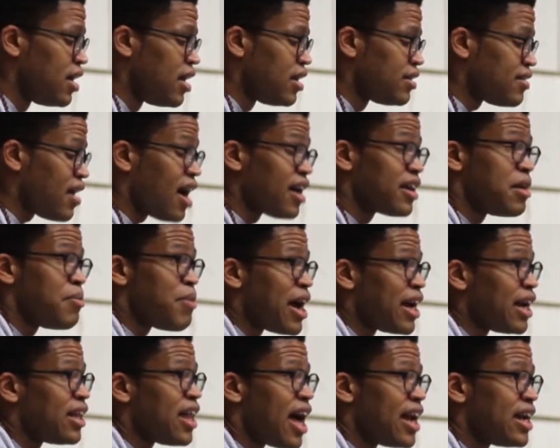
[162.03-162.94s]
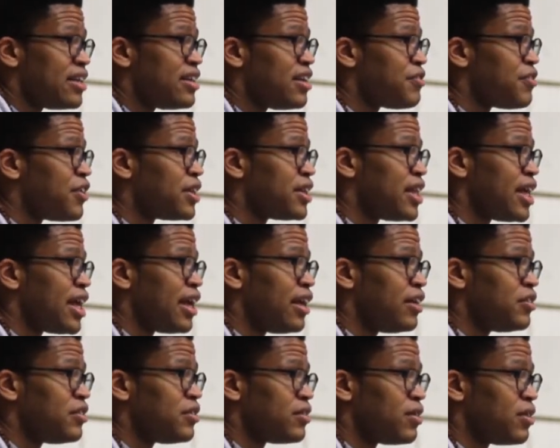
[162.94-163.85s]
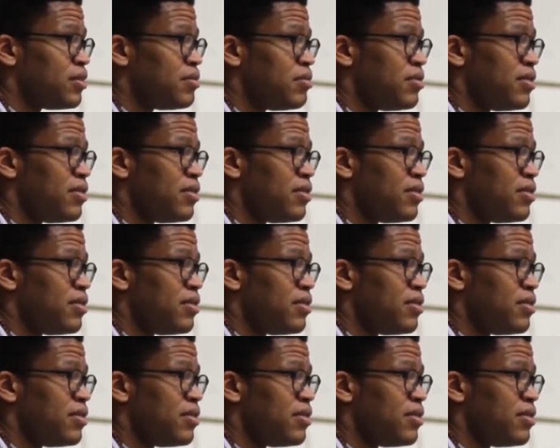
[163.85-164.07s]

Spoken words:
talking about a lot of different things,